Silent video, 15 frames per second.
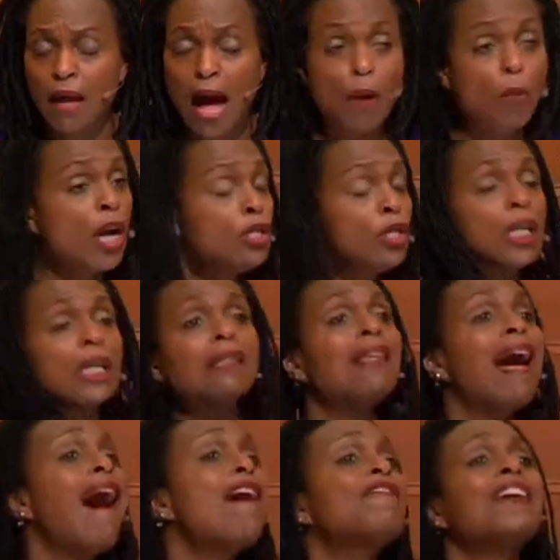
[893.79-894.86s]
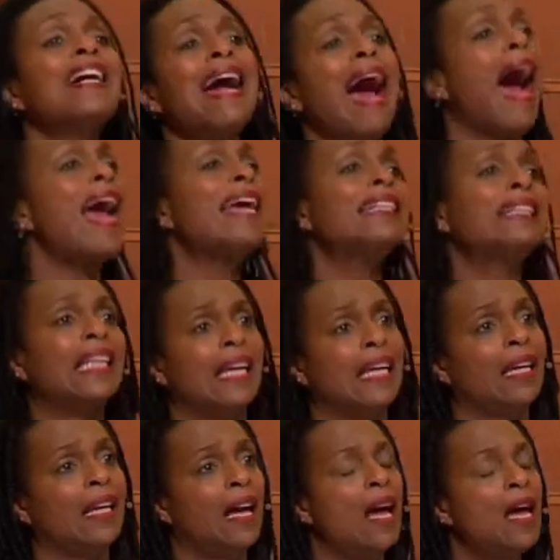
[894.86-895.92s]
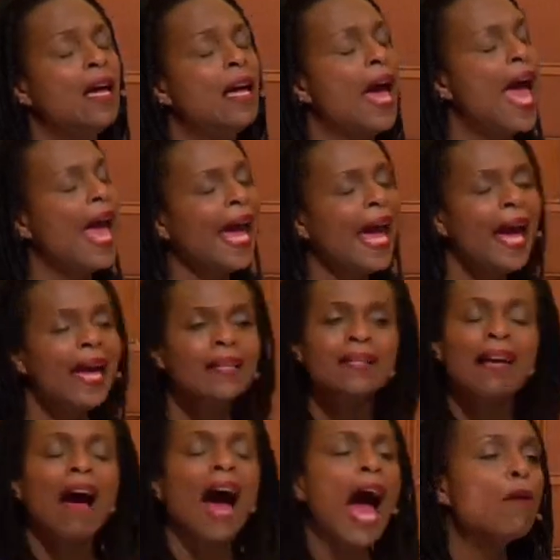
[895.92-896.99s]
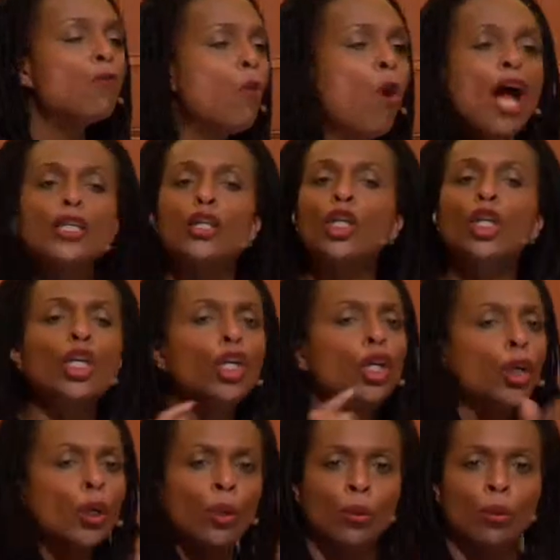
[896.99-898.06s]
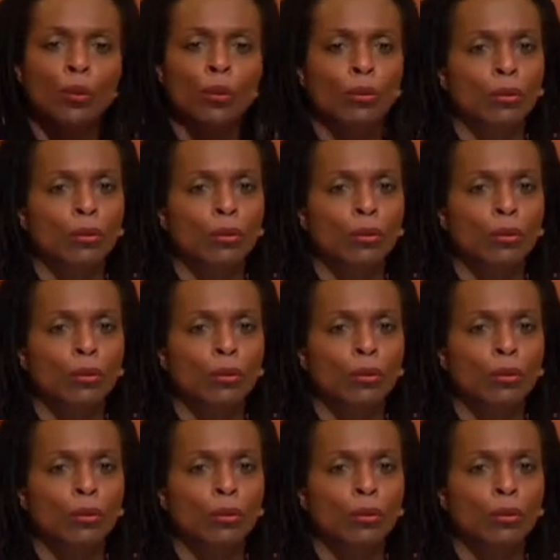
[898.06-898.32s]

I want you to love kindly. And I want you.